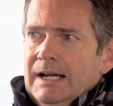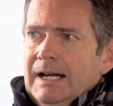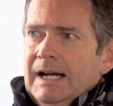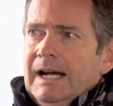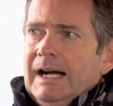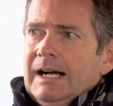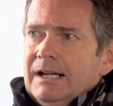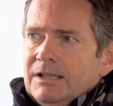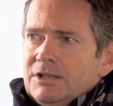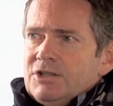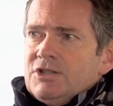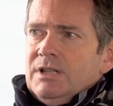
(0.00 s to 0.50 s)

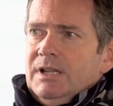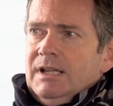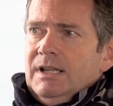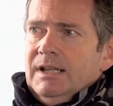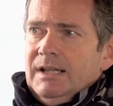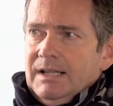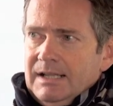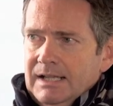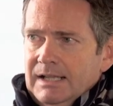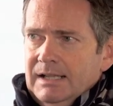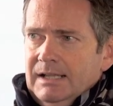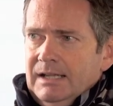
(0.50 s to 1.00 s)
actually
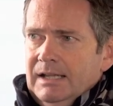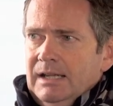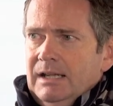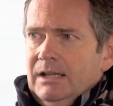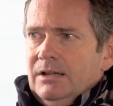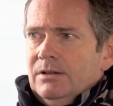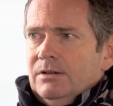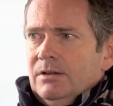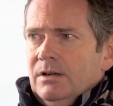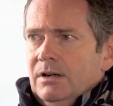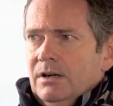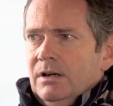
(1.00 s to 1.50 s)
again
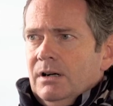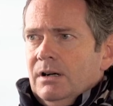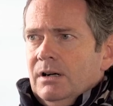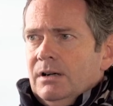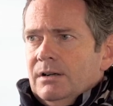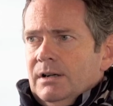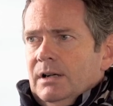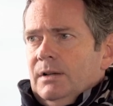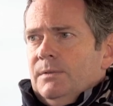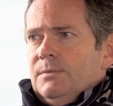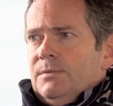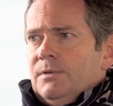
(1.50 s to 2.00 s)
here
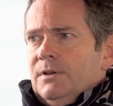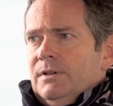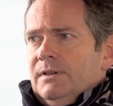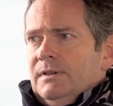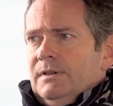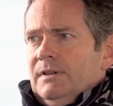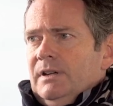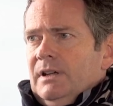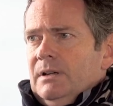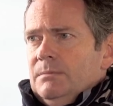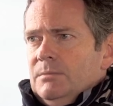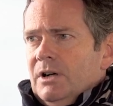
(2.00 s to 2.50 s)
are in
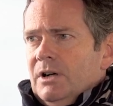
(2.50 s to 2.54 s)
frontier